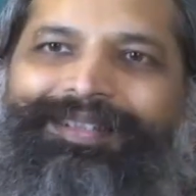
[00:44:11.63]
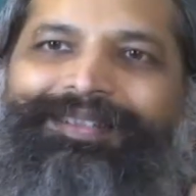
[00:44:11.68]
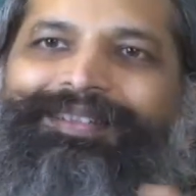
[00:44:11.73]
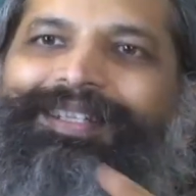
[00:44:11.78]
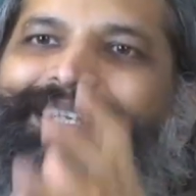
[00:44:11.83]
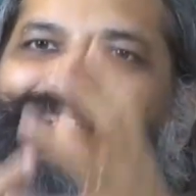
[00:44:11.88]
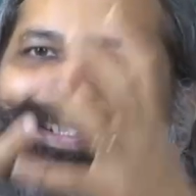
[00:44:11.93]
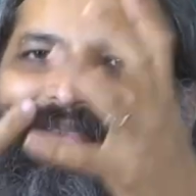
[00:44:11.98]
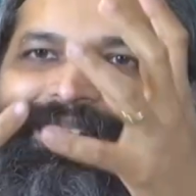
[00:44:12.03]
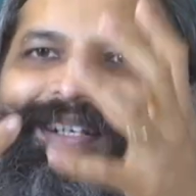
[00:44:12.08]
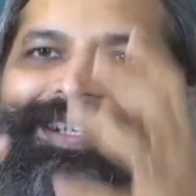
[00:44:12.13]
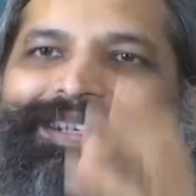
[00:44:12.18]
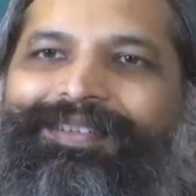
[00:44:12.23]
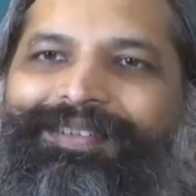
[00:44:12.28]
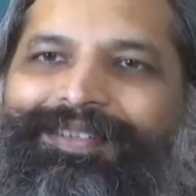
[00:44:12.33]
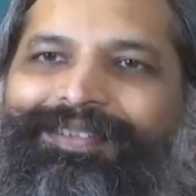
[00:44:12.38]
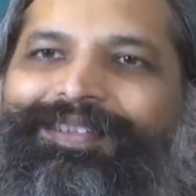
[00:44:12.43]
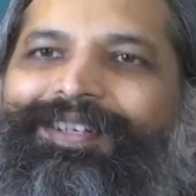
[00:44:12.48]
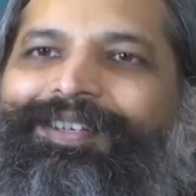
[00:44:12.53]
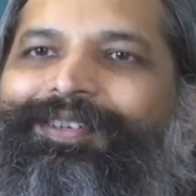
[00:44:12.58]
then it's very
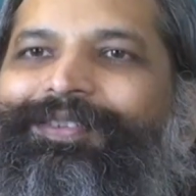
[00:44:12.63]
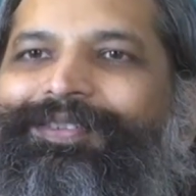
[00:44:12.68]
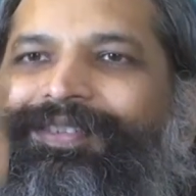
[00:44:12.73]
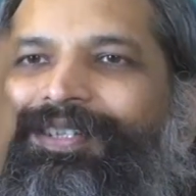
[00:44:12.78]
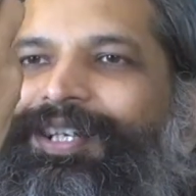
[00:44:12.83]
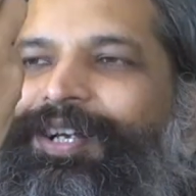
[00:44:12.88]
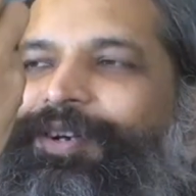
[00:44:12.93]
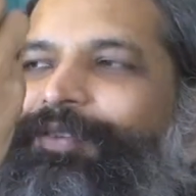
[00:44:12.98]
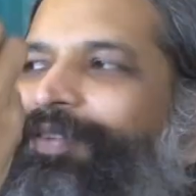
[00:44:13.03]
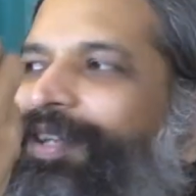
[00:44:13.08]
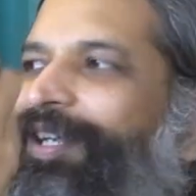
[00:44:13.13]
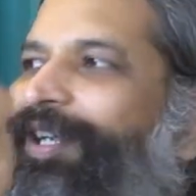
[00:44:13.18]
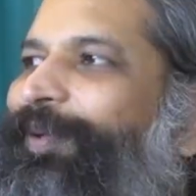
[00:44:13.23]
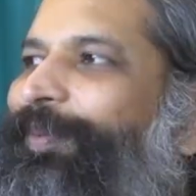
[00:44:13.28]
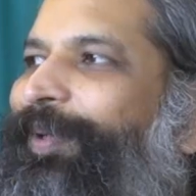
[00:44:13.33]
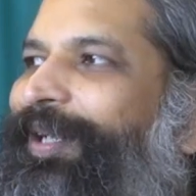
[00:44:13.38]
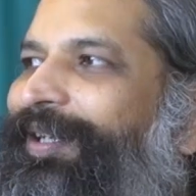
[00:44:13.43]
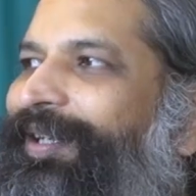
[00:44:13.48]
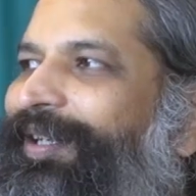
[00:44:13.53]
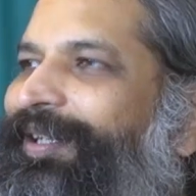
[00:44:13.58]
interesting to see how very
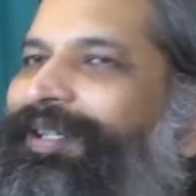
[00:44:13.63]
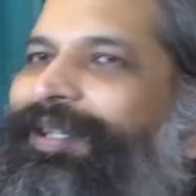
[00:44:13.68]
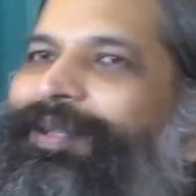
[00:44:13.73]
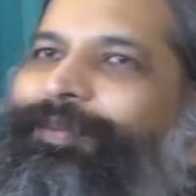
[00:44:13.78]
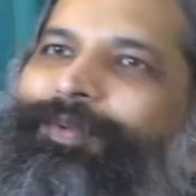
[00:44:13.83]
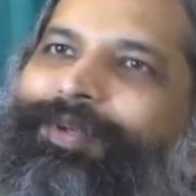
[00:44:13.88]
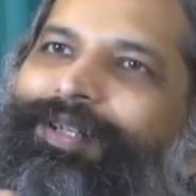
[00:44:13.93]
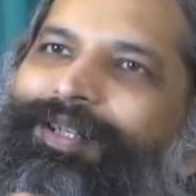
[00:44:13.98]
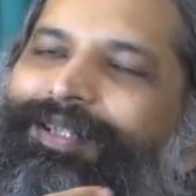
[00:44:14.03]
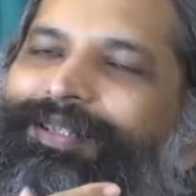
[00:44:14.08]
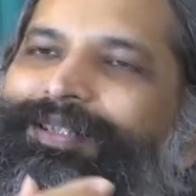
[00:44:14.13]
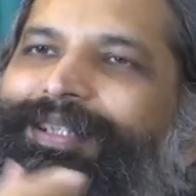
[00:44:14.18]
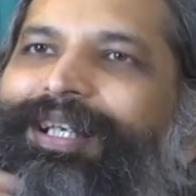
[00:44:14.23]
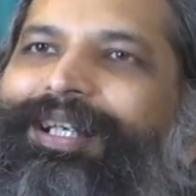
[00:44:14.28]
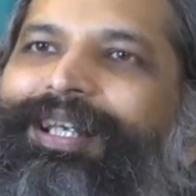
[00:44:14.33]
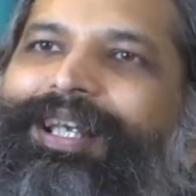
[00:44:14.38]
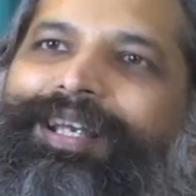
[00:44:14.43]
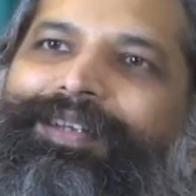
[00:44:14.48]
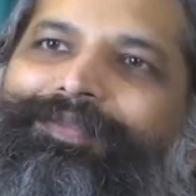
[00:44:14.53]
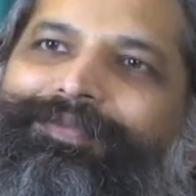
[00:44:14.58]
quickly they work they
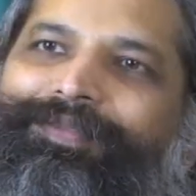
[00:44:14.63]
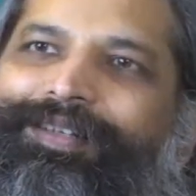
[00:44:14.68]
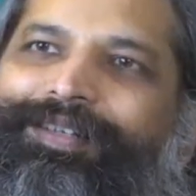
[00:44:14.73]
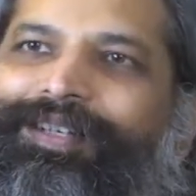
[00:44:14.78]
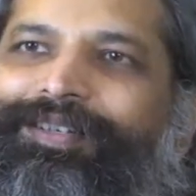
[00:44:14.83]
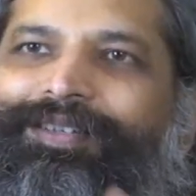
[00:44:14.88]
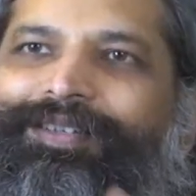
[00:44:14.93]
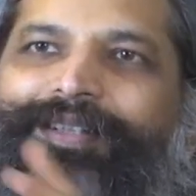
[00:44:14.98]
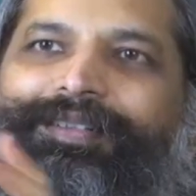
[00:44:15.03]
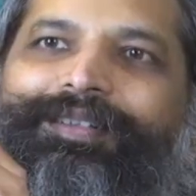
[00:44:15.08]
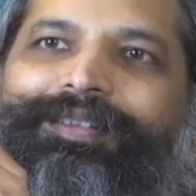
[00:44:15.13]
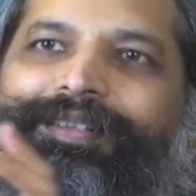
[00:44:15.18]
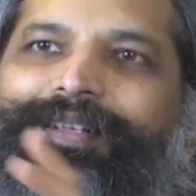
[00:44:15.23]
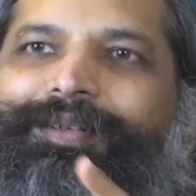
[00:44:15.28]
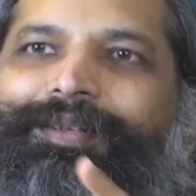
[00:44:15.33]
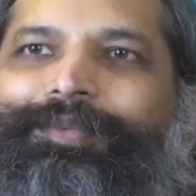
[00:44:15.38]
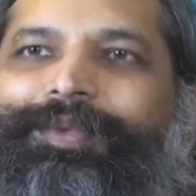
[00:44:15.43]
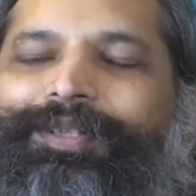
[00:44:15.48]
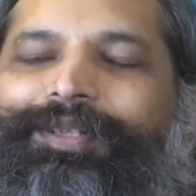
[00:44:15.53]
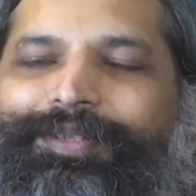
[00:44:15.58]
care for each other
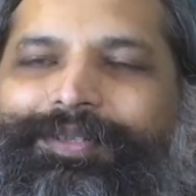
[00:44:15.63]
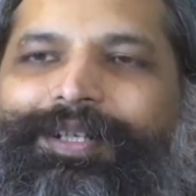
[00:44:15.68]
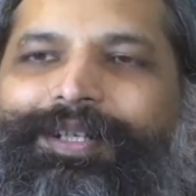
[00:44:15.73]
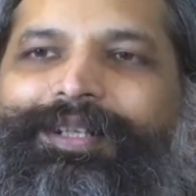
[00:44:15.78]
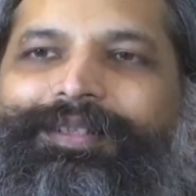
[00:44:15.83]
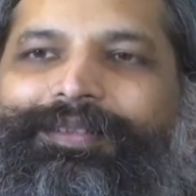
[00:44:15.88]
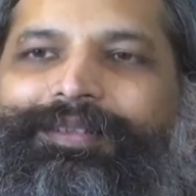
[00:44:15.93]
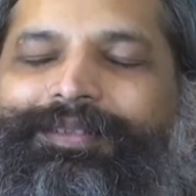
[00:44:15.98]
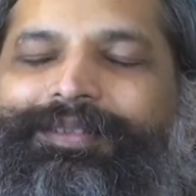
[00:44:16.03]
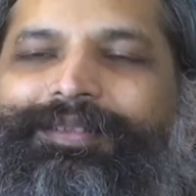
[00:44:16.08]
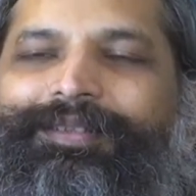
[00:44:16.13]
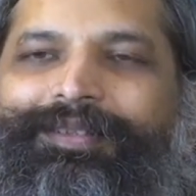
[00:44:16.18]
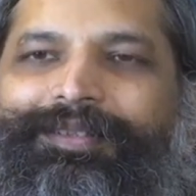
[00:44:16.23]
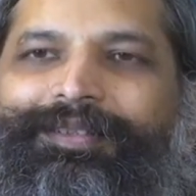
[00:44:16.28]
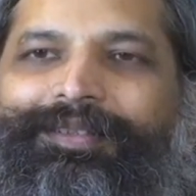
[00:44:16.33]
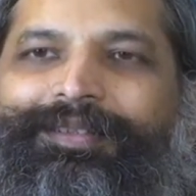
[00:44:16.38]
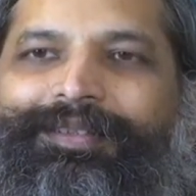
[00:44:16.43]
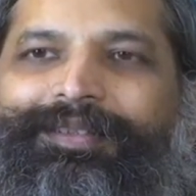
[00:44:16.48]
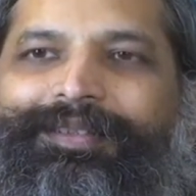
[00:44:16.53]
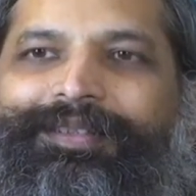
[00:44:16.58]
and work together
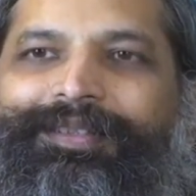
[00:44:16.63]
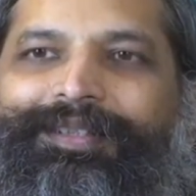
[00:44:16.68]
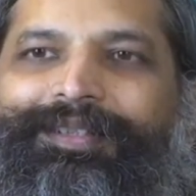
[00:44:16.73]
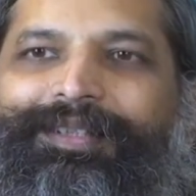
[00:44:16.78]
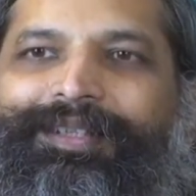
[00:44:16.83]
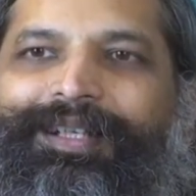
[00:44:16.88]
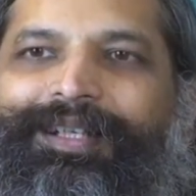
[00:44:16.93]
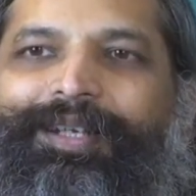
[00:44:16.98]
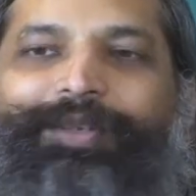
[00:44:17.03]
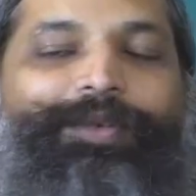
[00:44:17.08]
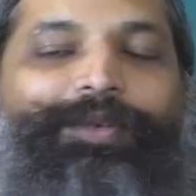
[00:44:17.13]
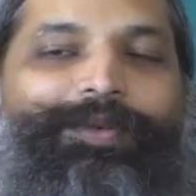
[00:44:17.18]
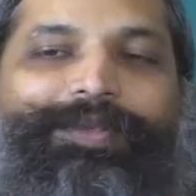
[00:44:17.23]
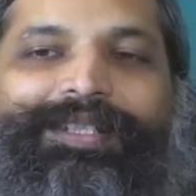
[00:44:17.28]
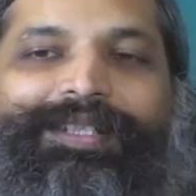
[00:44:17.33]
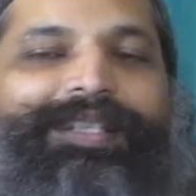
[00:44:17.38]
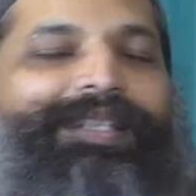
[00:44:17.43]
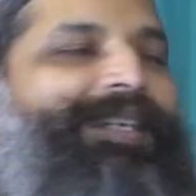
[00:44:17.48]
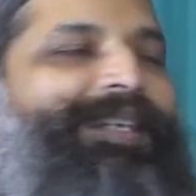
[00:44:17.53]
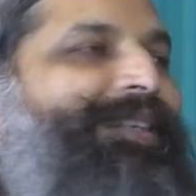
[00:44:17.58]
you don't
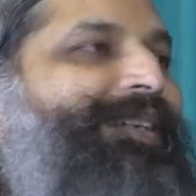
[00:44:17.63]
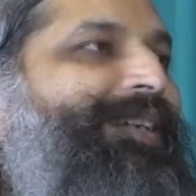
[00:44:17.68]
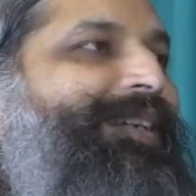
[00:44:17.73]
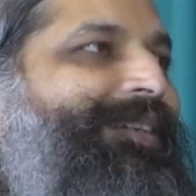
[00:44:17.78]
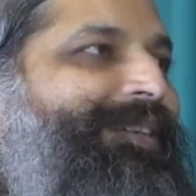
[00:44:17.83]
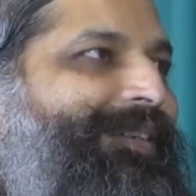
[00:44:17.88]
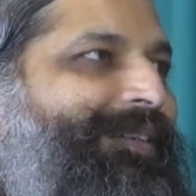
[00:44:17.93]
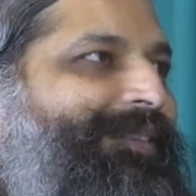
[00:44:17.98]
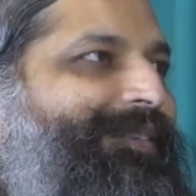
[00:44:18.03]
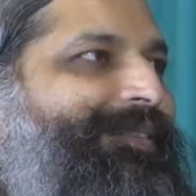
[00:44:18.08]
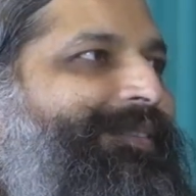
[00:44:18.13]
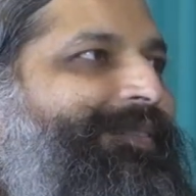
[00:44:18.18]
see that in india